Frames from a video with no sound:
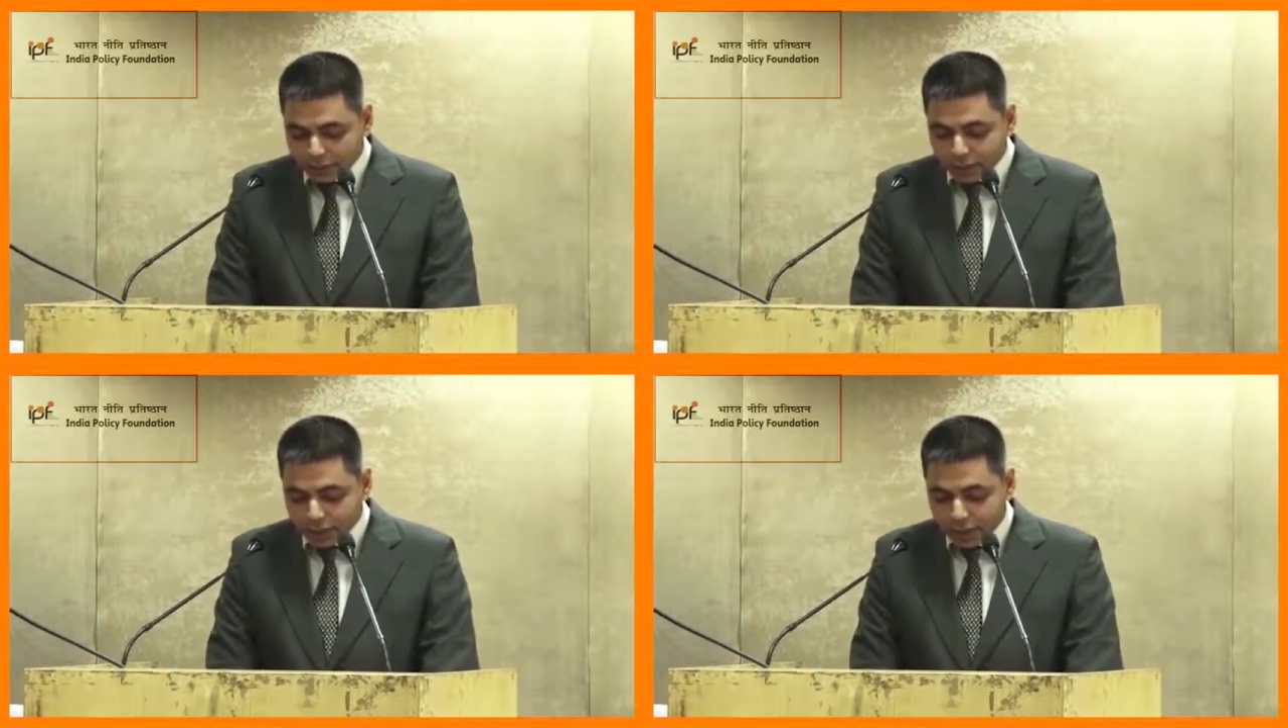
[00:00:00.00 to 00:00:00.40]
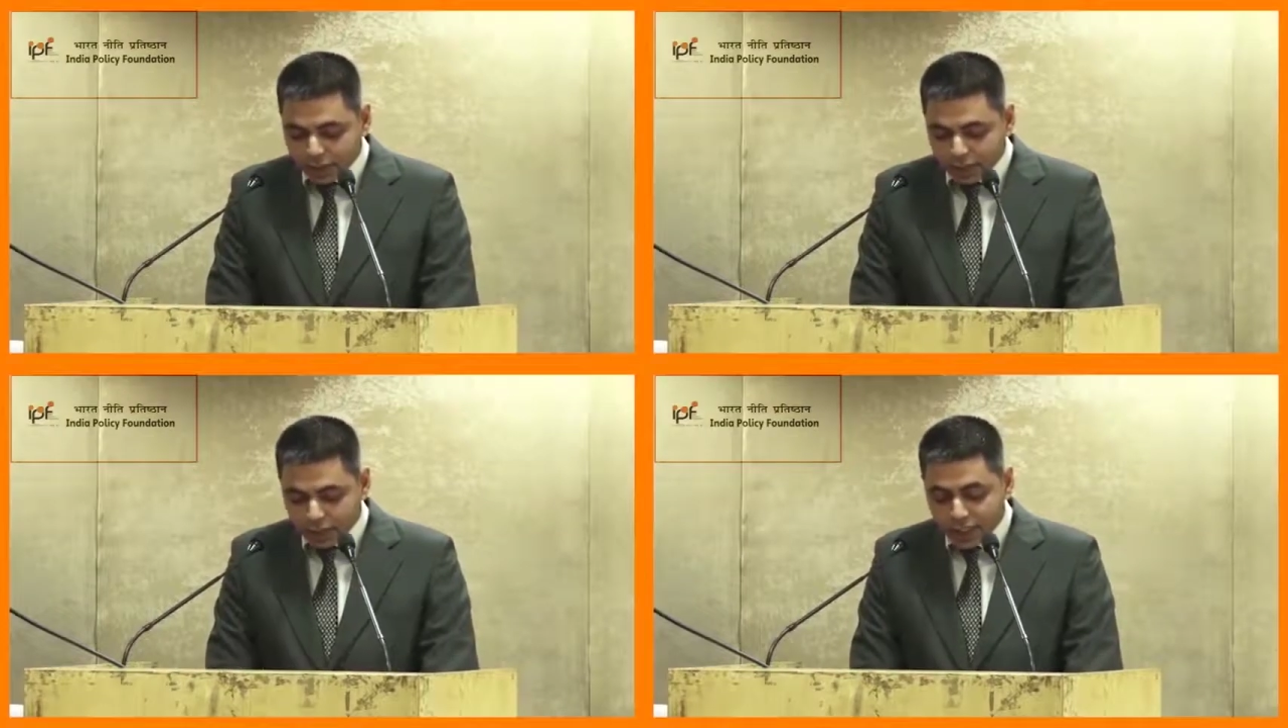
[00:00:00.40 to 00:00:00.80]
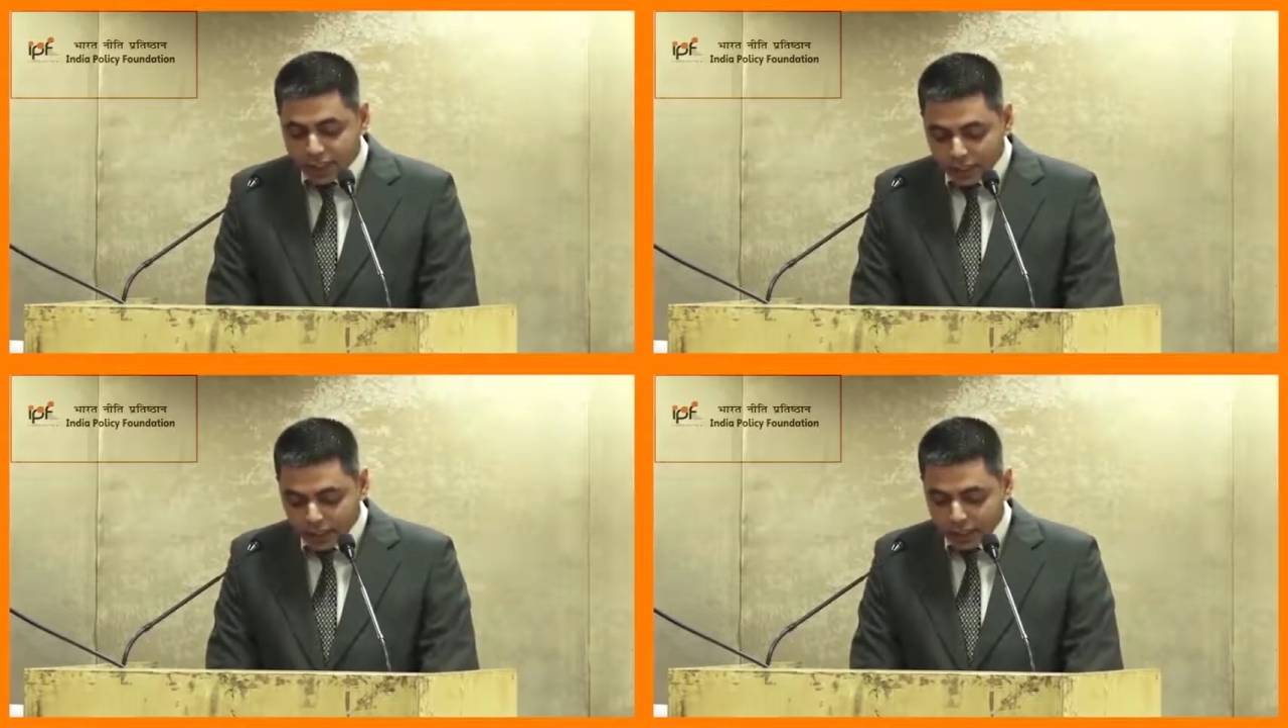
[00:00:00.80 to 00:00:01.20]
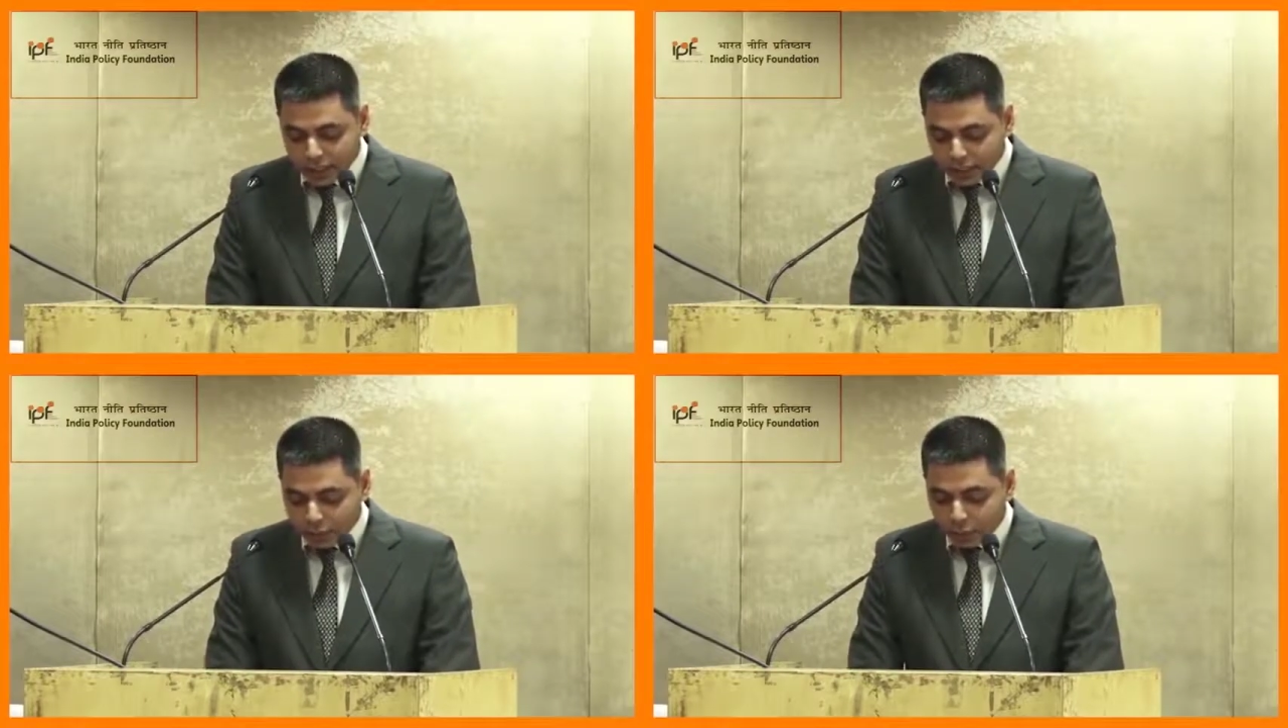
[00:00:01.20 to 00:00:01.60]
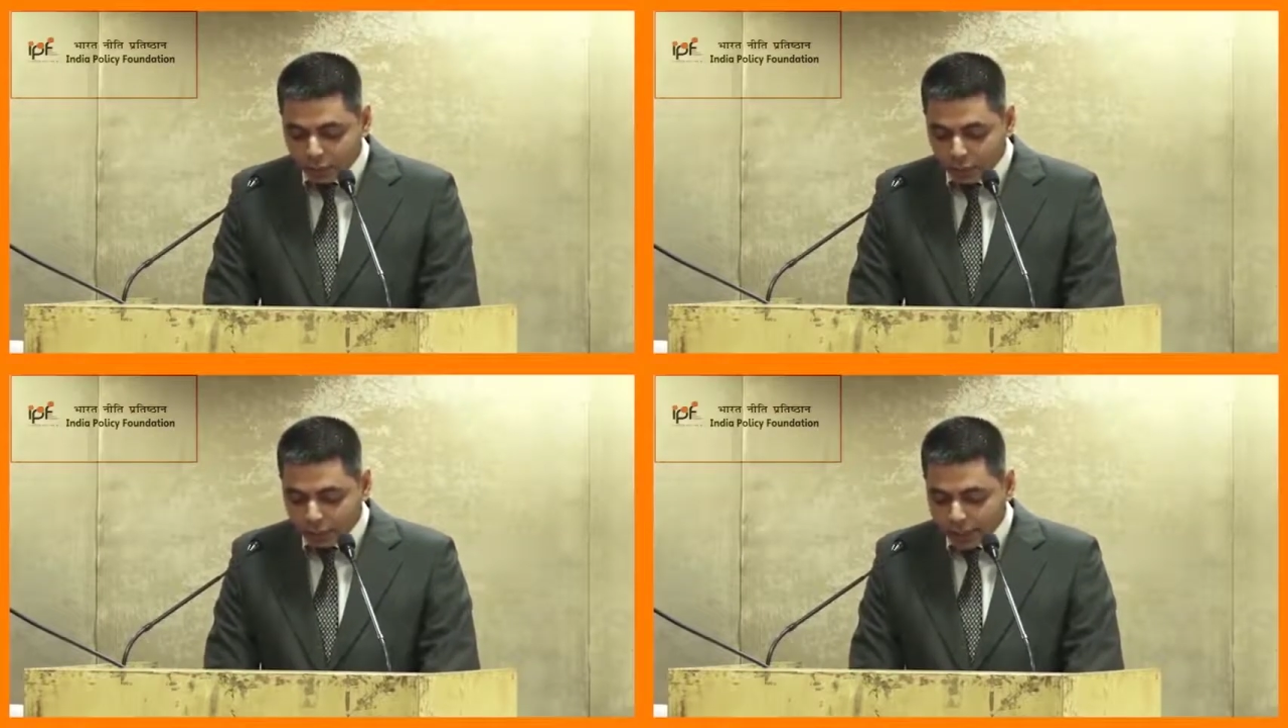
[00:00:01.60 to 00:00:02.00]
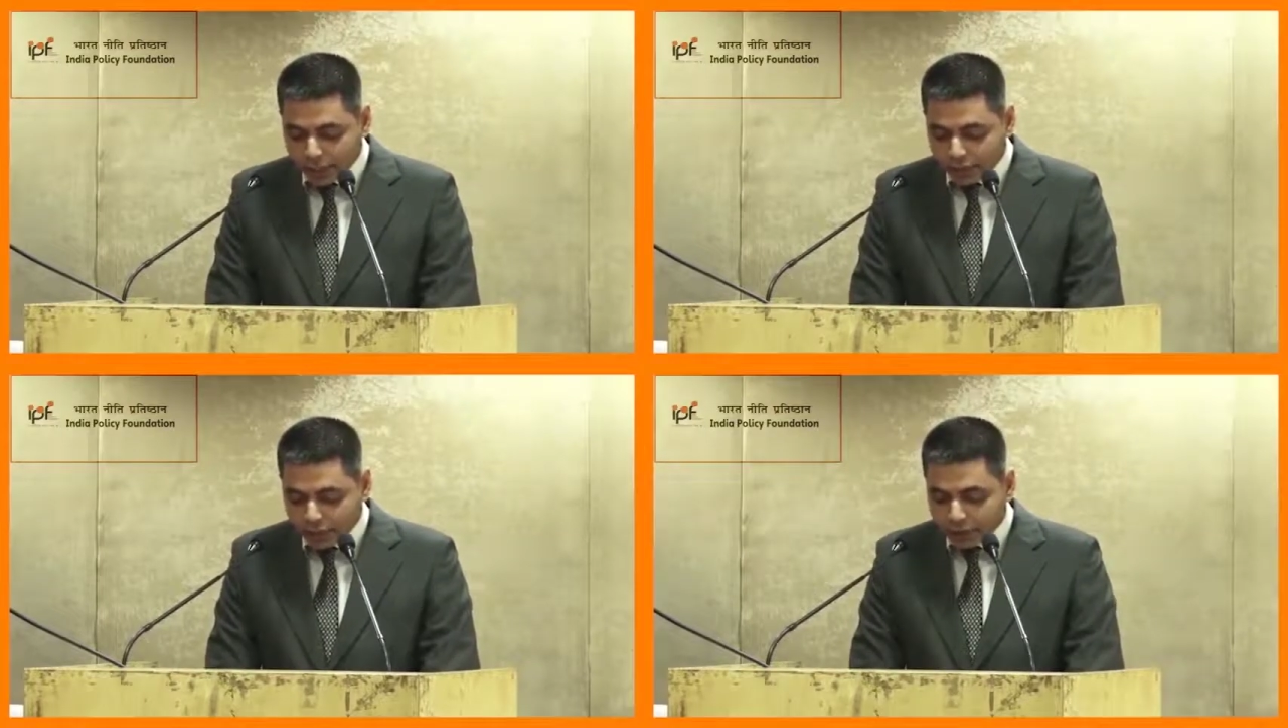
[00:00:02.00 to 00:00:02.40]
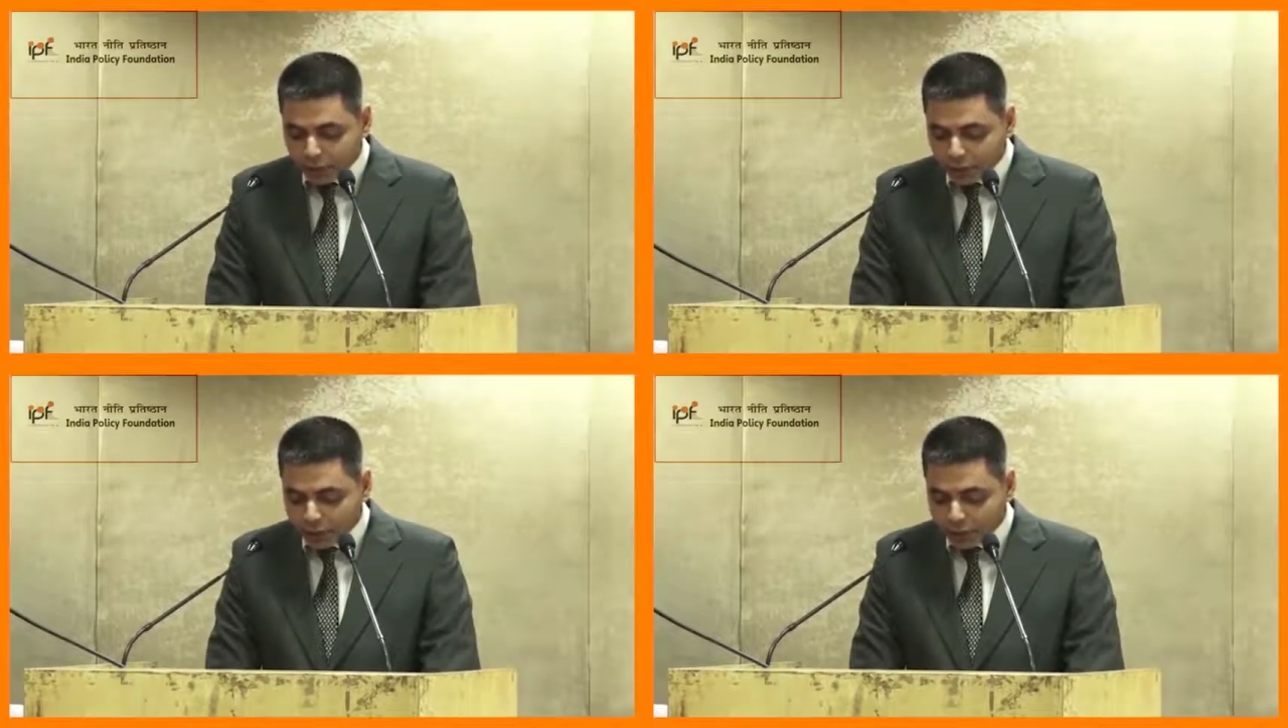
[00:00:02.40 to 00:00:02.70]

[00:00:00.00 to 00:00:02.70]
uh, Lieutenant General Tikka Khan who promulgated the